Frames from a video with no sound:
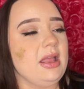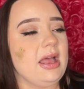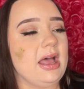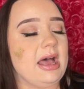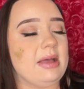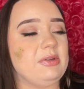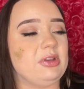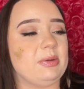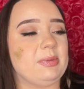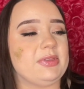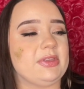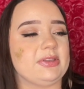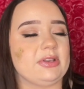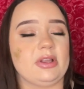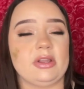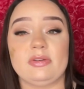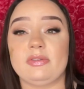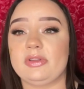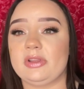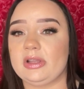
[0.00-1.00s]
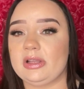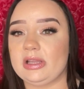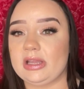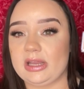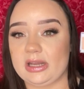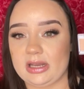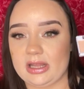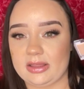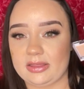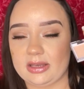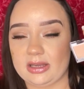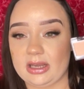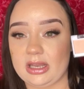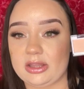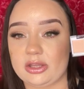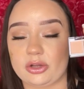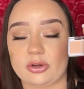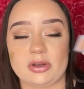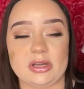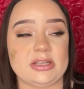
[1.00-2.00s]
You can put this all over the lid and then in
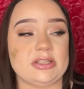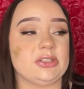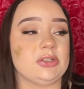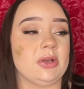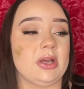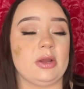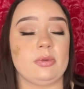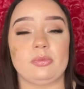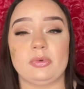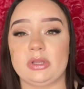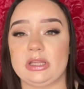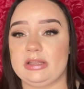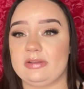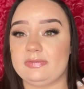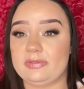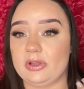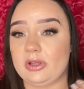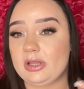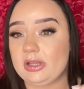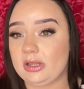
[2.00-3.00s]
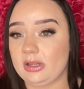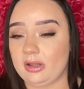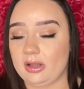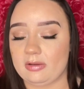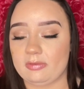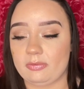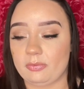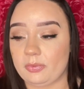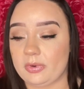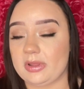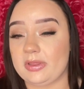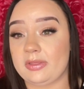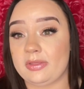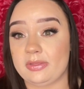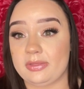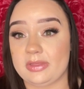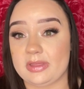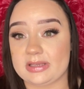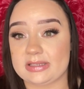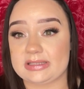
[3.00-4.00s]
the crease. So I really fell in love with
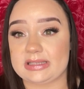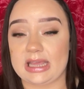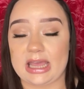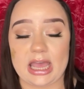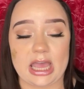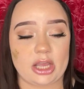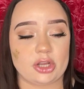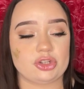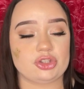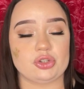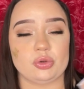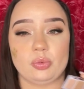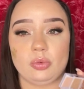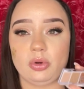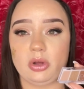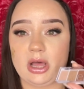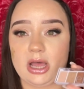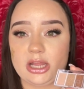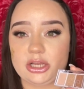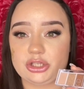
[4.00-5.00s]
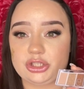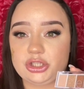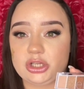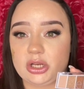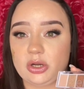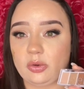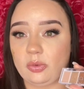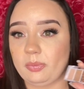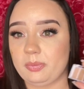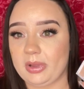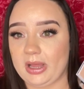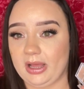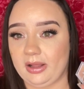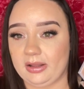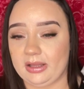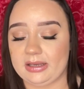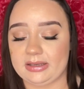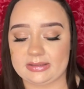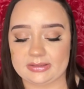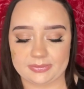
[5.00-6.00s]
this actual eyeshadow
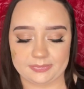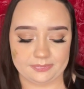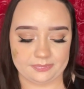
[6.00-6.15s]
palette.